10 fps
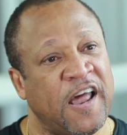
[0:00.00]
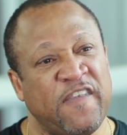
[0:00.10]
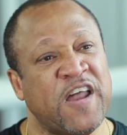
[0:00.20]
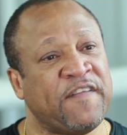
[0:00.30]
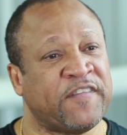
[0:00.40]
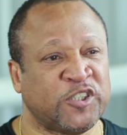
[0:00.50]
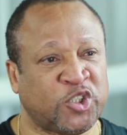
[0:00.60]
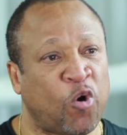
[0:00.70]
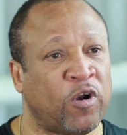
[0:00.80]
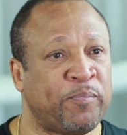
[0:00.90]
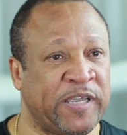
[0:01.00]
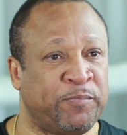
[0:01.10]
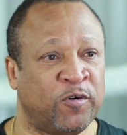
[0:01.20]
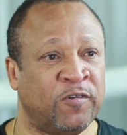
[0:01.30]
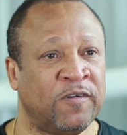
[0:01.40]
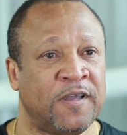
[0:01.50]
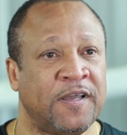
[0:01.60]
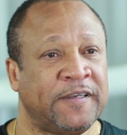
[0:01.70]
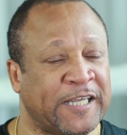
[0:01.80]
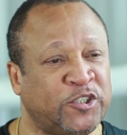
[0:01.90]
Nothing. Show the people
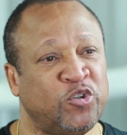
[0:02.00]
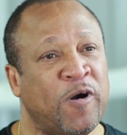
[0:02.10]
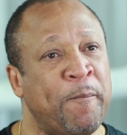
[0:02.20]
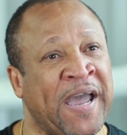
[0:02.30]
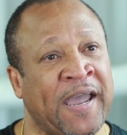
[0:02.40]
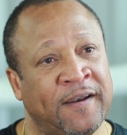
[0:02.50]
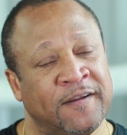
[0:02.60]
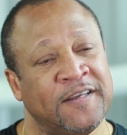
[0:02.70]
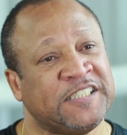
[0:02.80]
that you're a man.